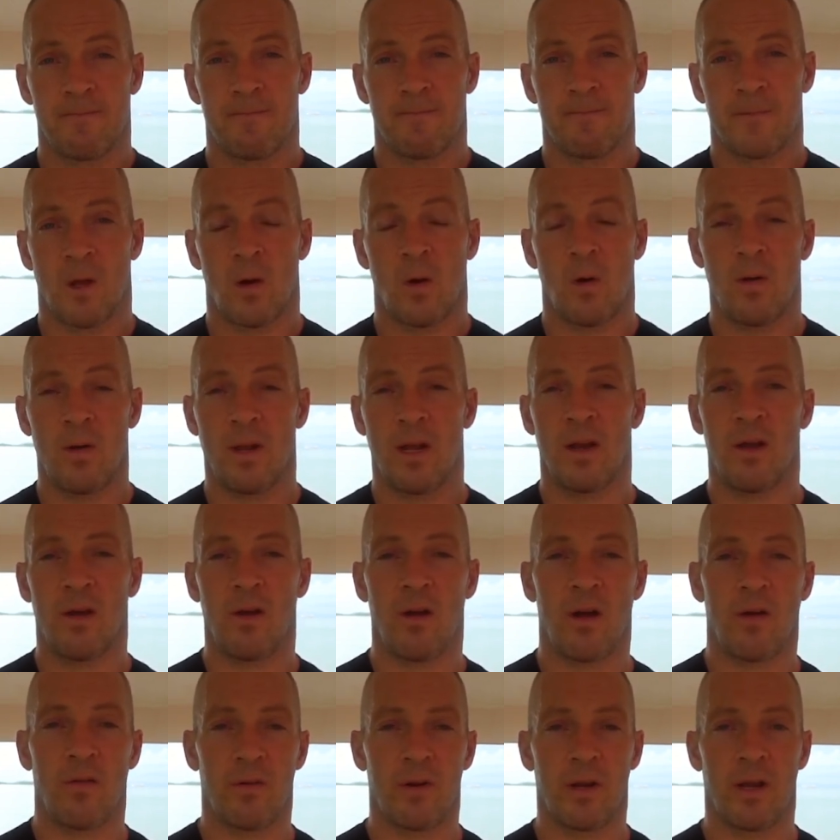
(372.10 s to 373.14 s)
On that note, I've
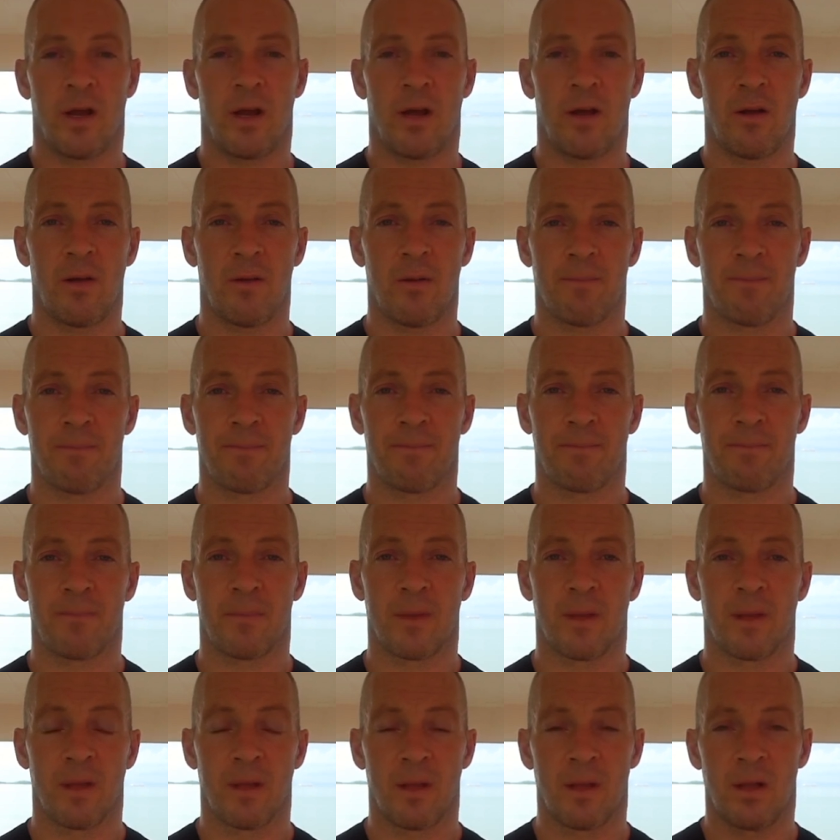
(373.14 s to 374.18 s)
got to go.
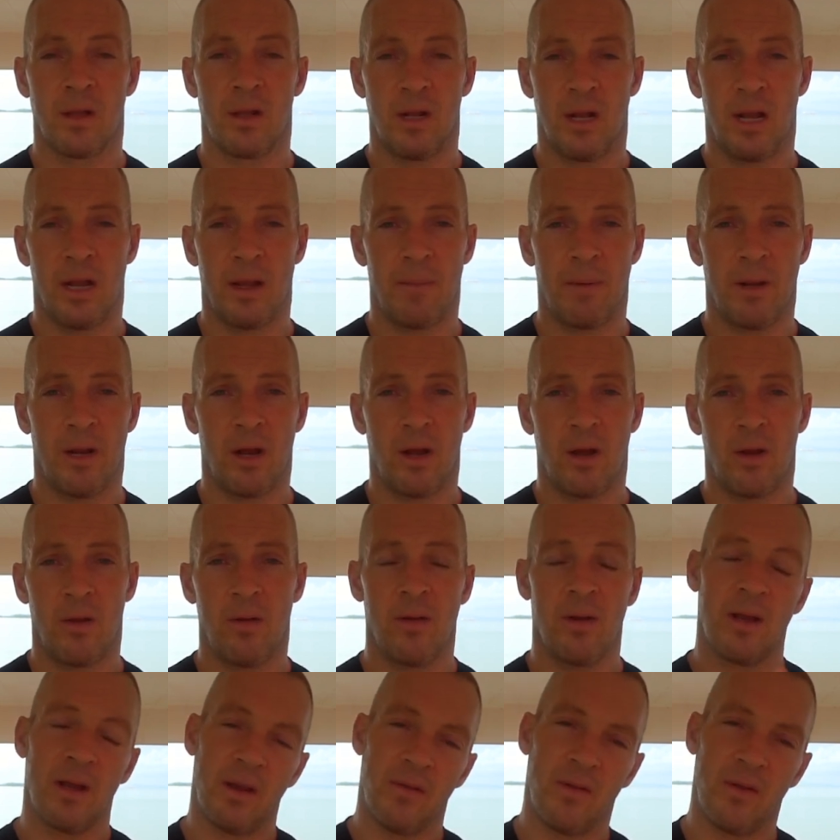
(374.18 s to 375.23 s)
Let me know
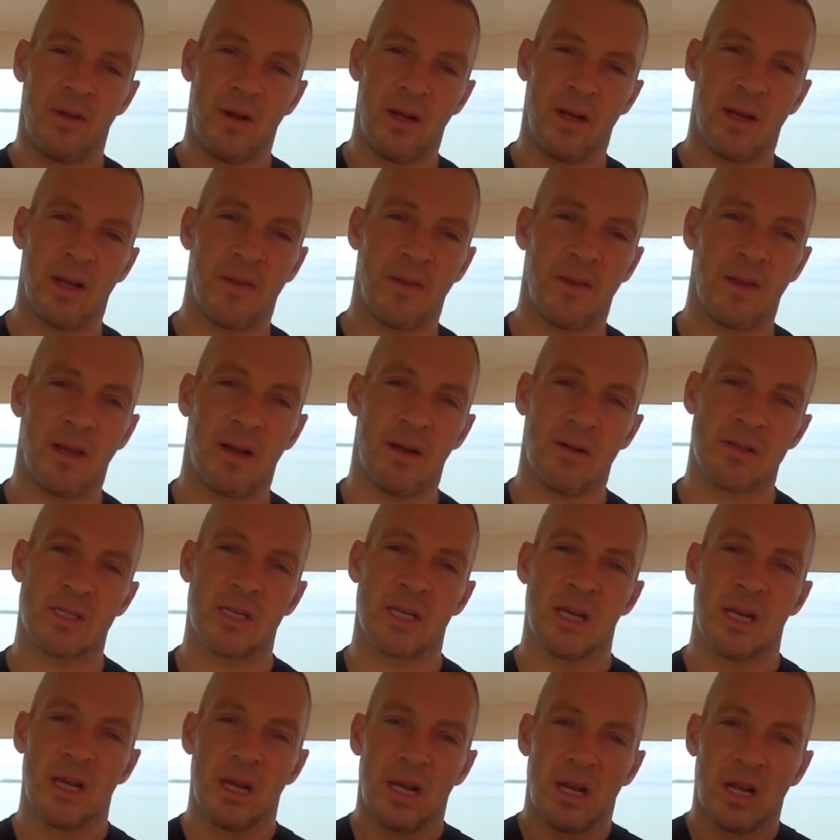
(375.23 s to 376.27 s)
if you need anything else.
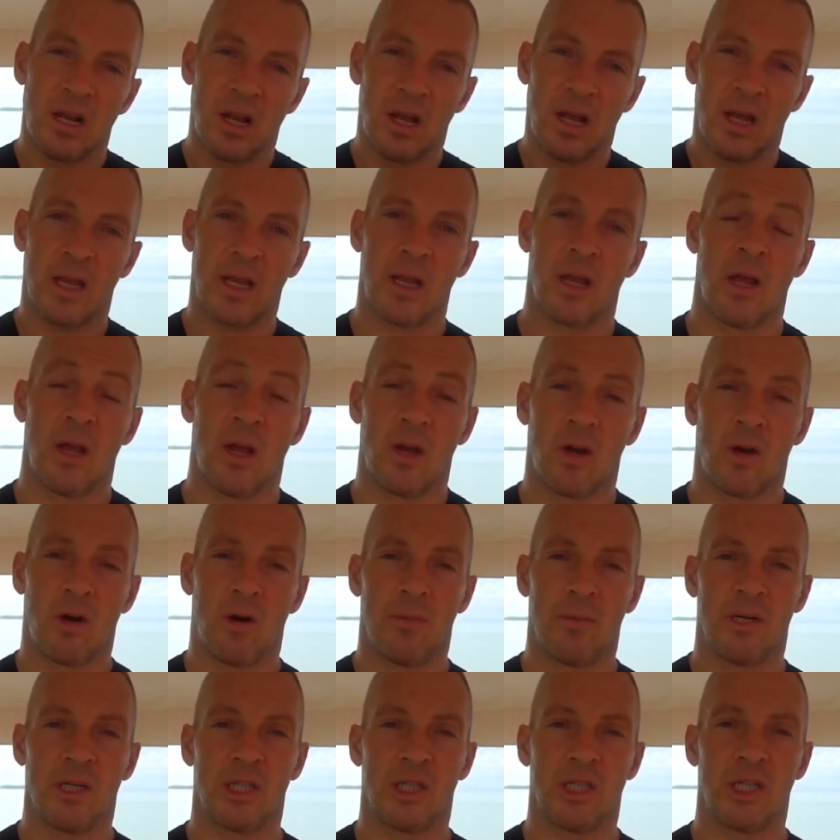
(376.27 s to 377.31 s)
Like,
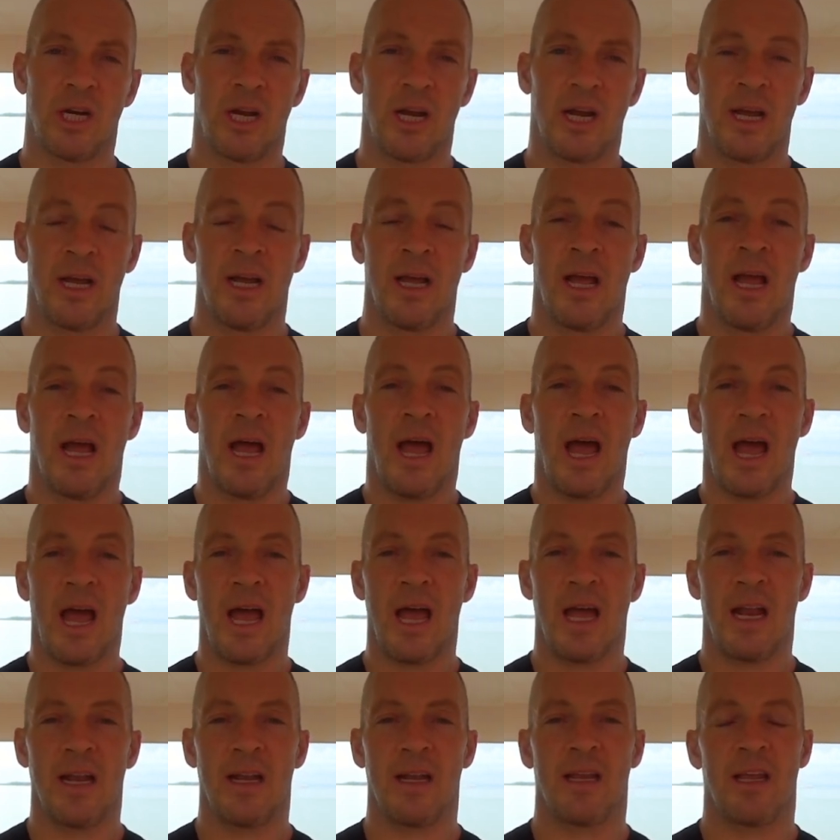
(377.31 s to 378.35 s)
comment, share,
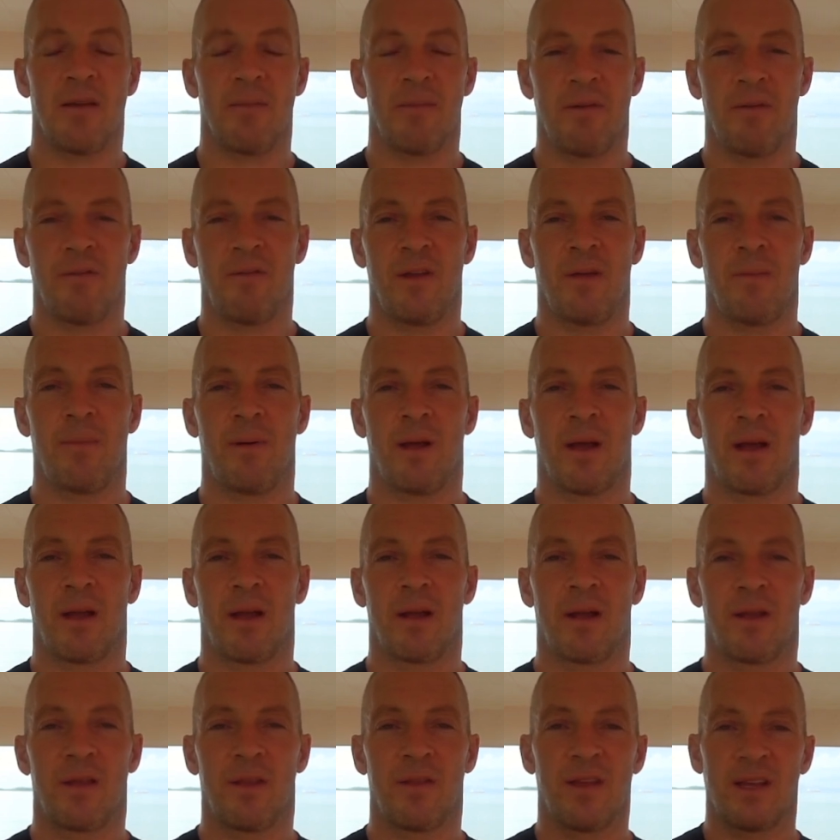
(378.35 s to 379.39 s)
and give me feedback.
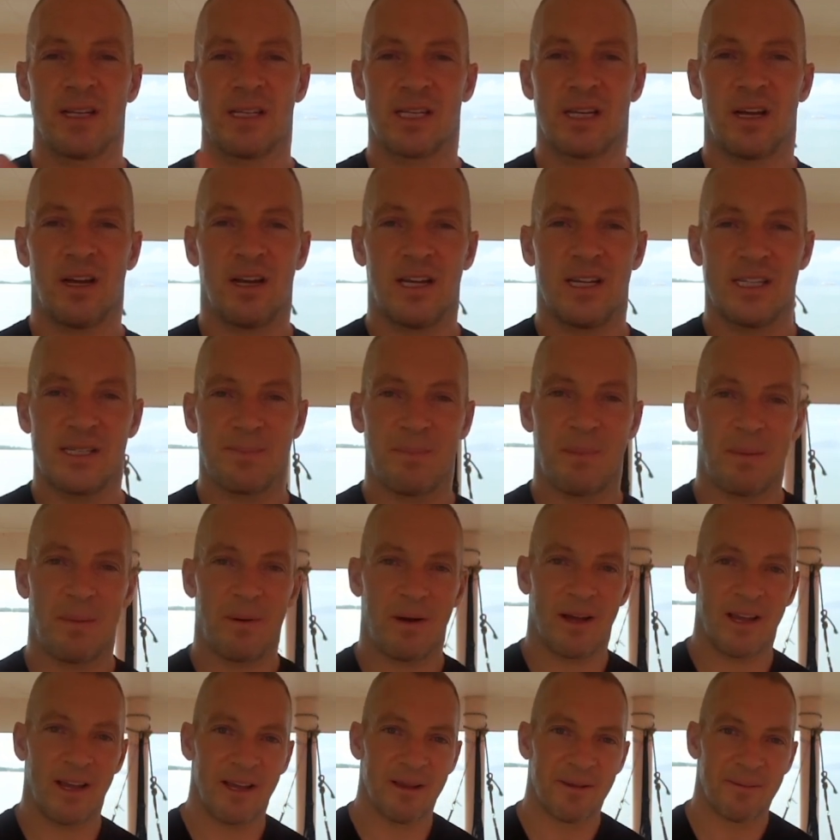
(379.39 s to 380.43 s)
Thanks, guys.
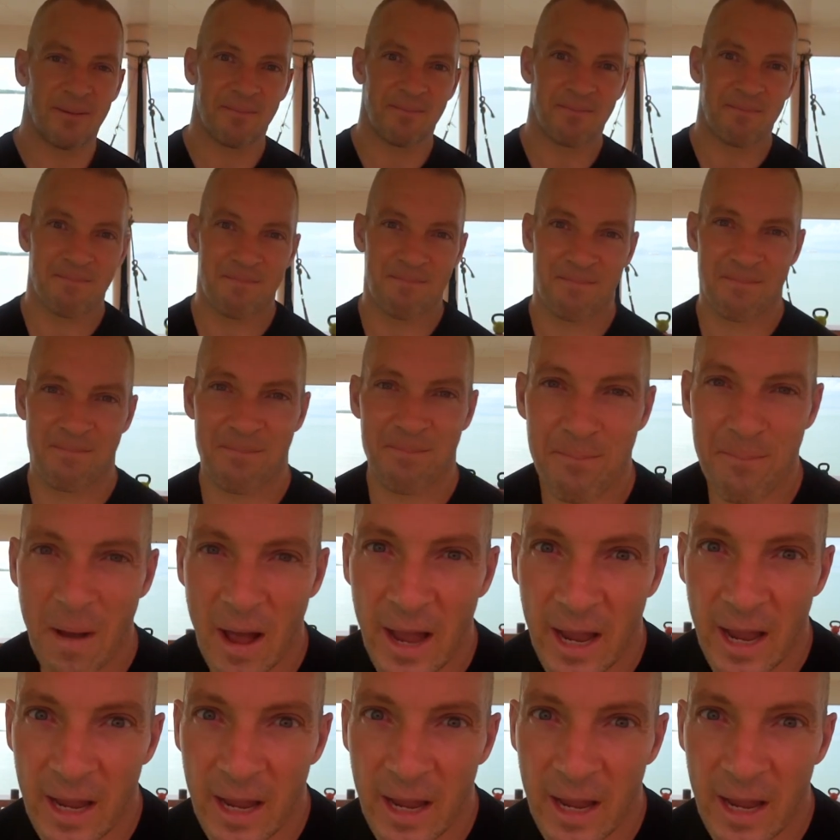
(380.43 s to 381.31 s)
Bye-bye. Bye.